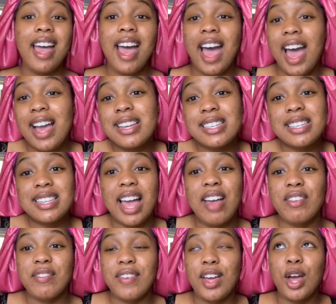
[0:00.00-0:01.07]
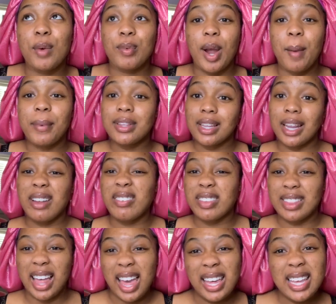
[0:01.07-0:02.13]
I just haven't found a primer that I've
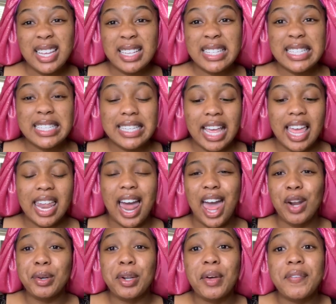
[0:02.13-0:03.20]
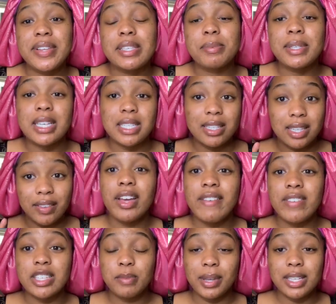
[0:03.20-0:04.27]
liked. And I don't know if
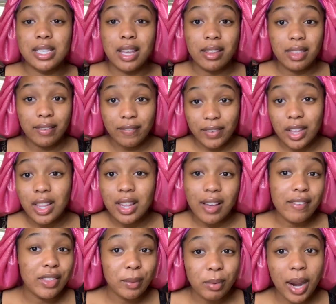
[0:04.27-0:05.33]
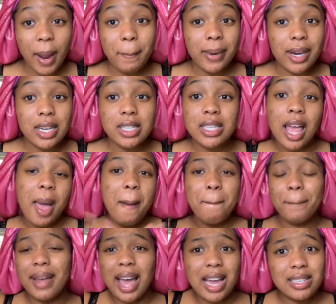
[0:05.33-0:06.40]
it's because of the feel of the primers,
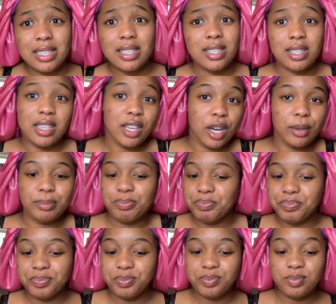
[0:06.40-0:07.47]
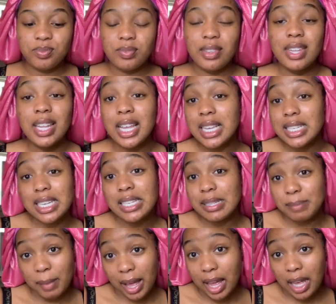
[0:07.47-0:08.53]
but I just, it's just who
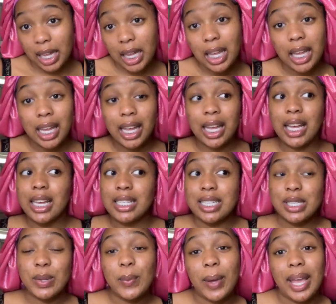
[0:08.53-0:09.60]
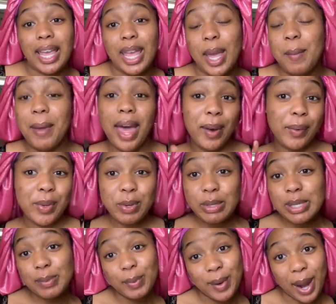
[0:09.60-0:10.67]
I am. I don't use
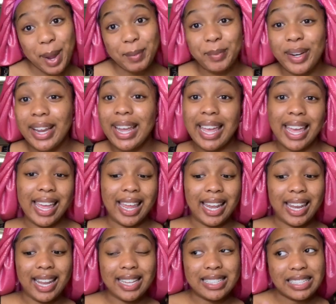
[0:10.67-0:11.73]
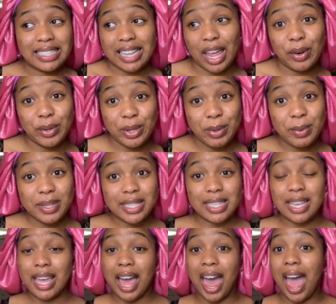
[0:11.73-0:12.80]
primer, and since I don't use
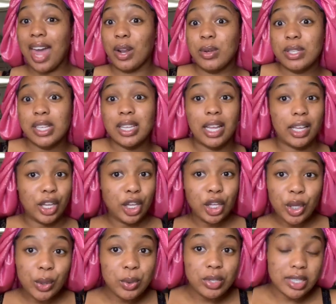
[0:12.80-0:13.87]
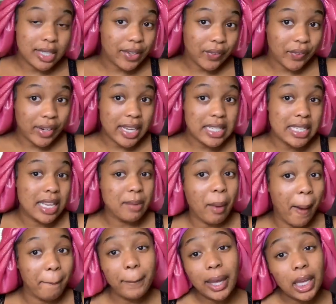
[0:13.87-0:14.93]
it, I don't see like a huge difference in my
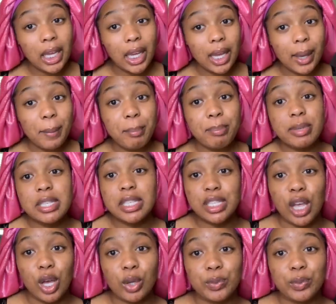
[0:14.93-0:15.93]
makeup. So